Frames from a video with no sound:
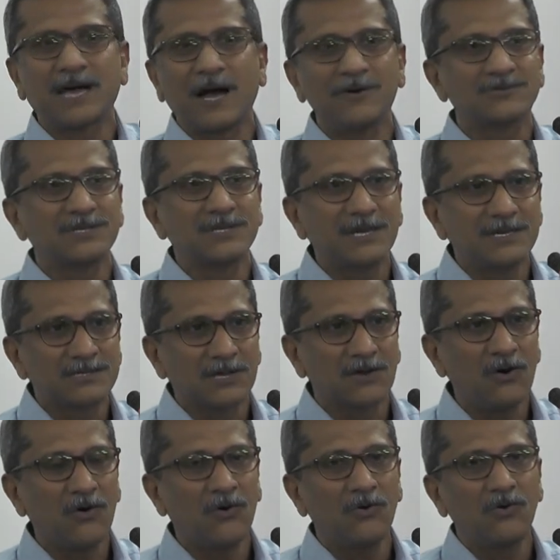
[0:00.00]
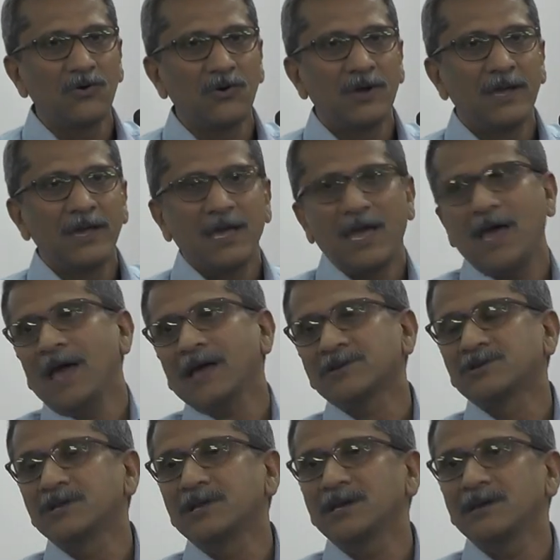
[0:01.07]
3000 years ago
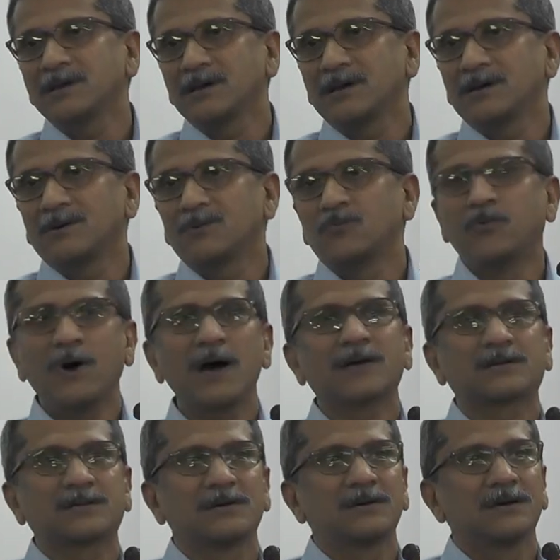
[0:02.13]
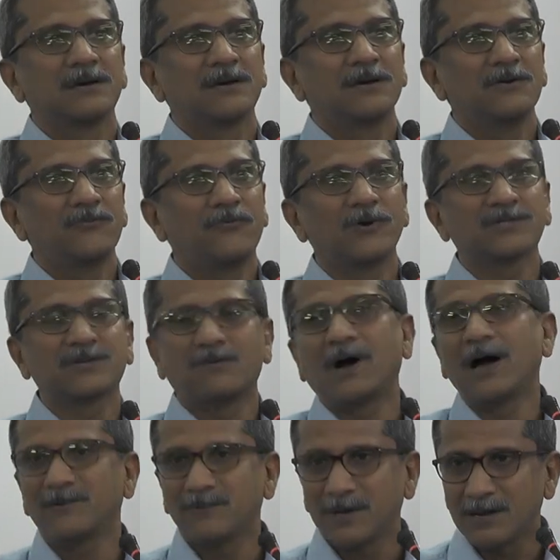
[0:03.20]
actually worked for
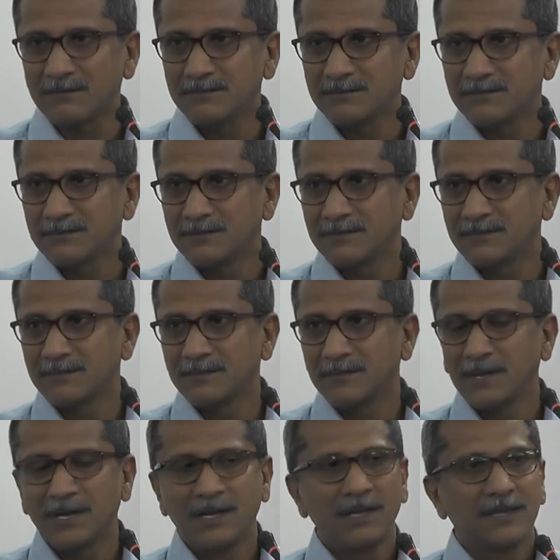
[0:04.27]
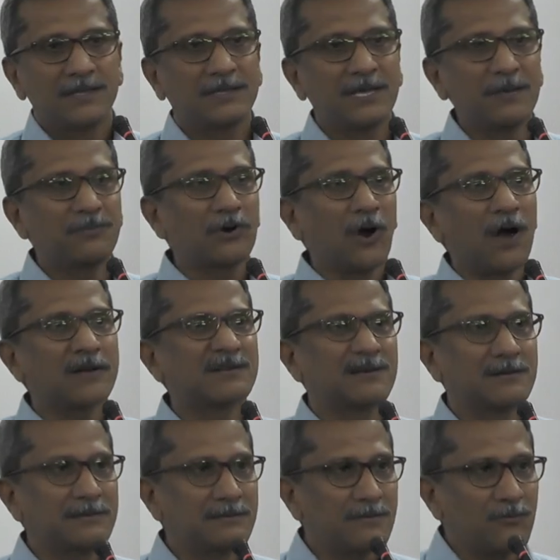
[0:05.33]
survival. They brought
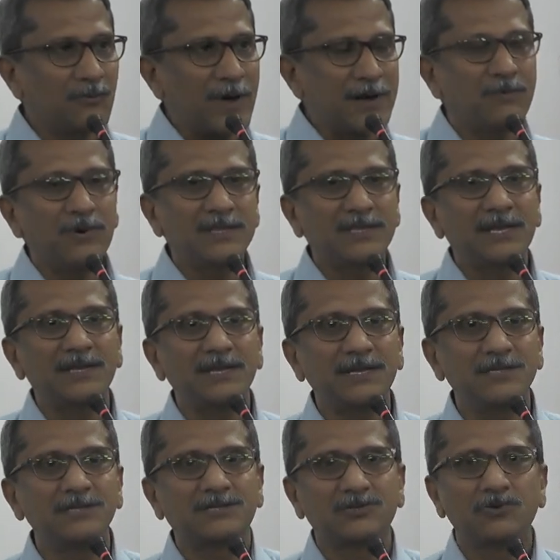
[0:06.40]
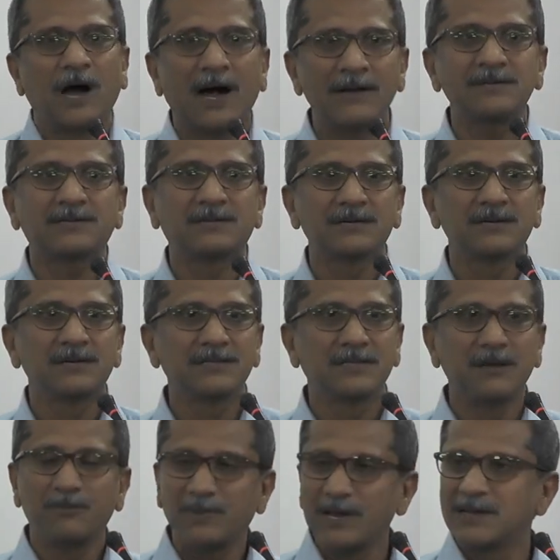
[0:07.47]
whenever they needed to hunt,
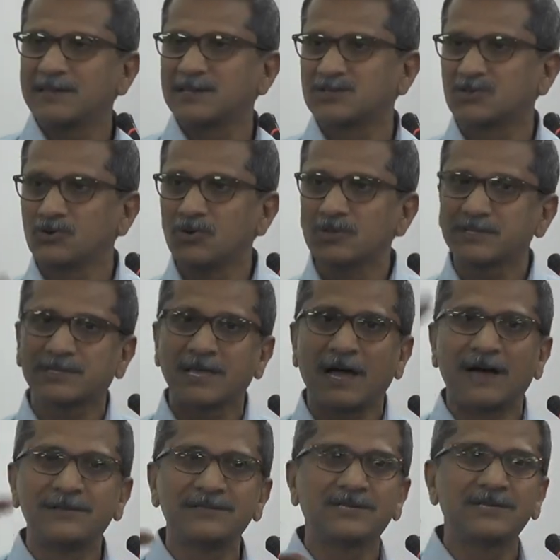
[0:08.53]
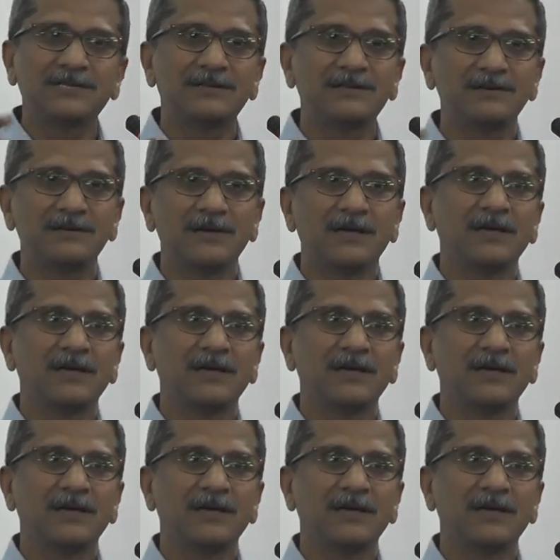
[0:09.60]
they built the tools, they hunted,